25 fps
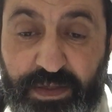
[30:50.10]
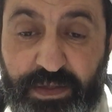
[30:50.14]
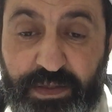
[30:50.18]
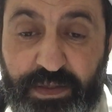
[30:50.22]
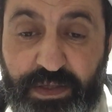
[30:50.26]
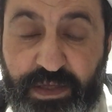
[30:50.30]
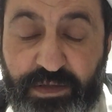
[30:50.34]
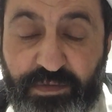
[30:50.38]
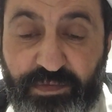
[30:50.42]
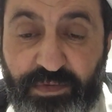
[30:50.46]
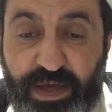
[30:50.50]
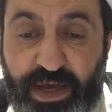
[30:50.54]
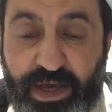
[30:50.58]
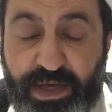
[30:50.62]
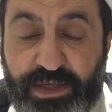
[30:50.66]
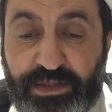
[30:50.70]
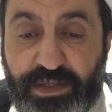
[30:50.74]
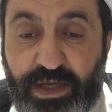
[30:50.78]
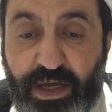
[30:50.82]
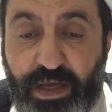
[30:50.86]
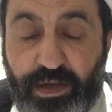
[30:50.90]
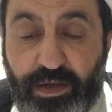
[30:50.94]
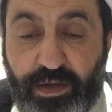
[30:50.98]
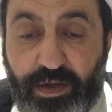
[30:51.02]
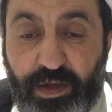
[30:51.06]
that we ask
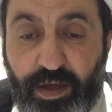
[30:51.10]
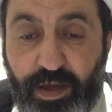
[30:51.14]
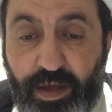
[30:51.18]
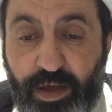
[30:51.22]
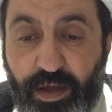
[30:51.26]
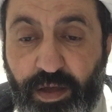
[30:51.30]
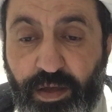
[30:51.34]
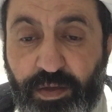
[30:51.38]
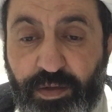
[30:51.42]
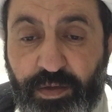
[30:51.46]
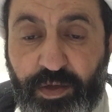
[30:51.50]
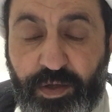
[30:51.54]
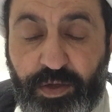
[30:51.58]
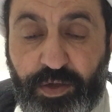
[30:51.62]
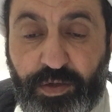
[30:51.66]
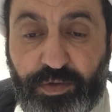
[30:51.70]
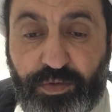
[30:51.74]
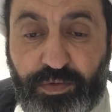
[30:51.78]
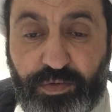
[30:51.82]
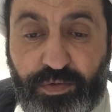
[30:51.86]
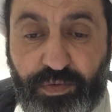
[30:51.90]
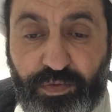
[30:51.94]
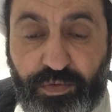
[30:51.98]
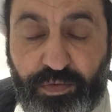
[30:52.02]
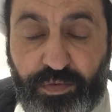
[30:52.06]
Allah
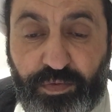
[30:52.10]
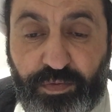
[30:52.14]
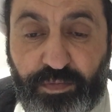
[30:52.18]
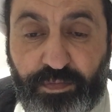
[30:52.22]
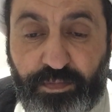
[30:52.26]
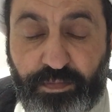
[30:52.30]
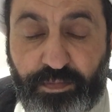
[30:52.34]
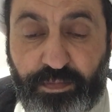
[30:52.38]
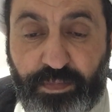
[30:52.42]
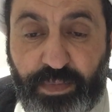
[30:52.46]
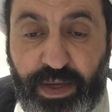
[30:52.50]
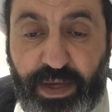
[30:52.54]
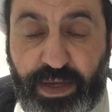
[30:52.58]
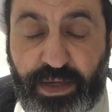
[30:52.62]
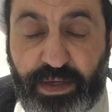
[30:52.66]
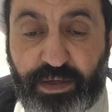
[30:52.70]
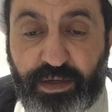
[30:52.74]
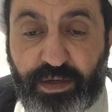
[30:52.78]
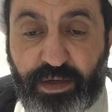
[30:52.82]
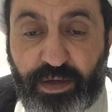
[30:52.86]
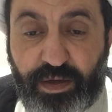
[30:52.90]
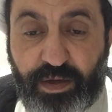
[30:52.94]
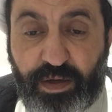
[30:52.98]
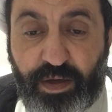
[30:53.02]
to make